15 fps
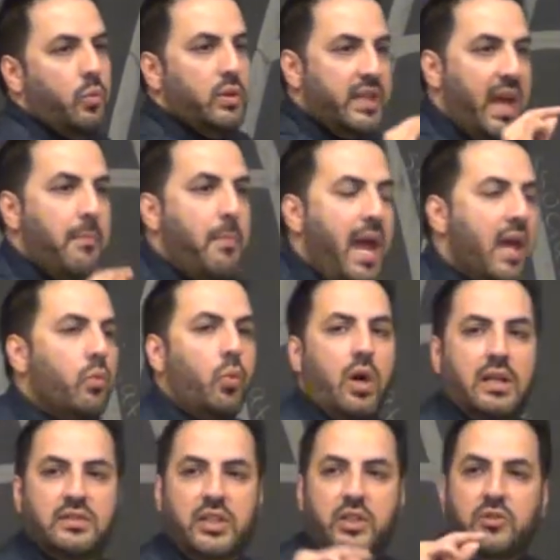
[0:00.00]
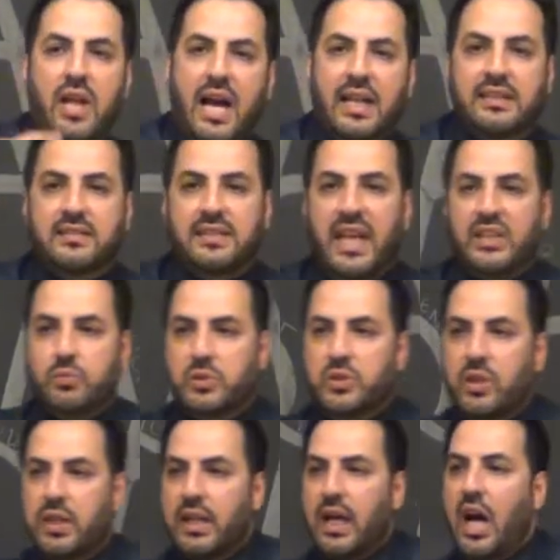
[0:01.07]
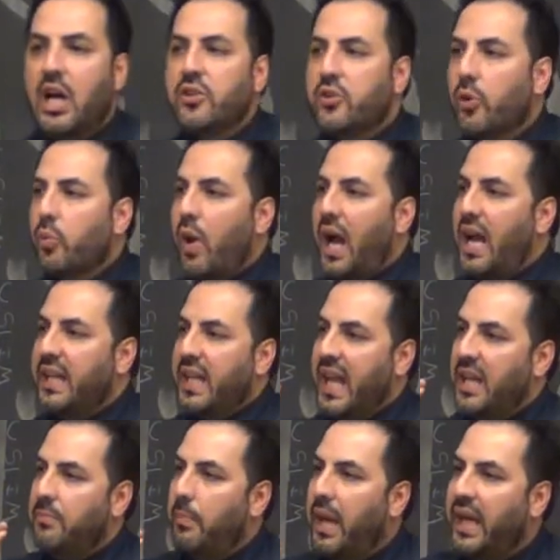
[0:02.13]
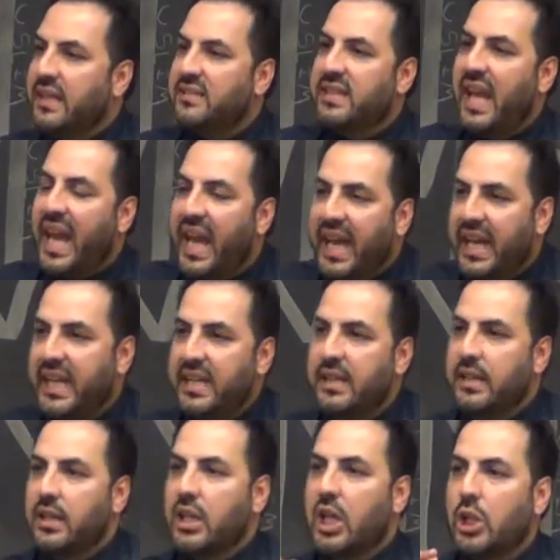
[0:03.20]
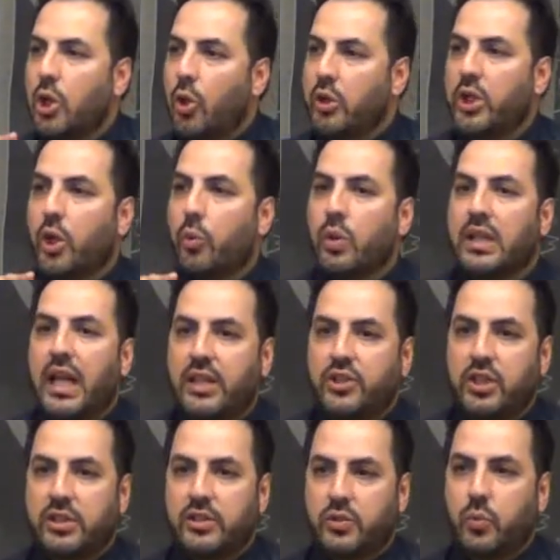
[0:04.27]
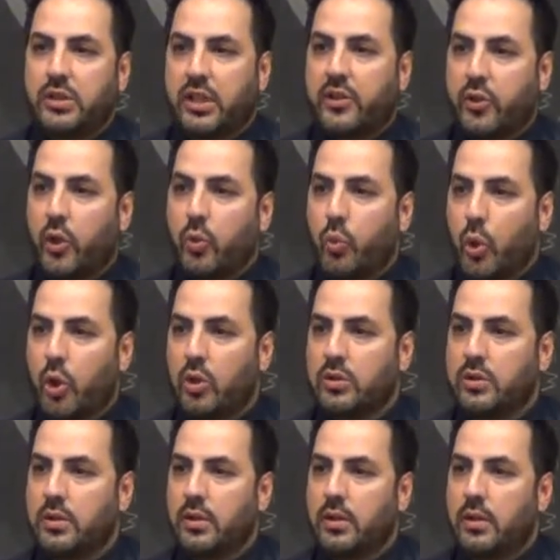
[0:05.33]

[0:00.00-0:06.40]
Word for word: What that meant was the United States was going to underwrite and maintain colonial relations with the third world.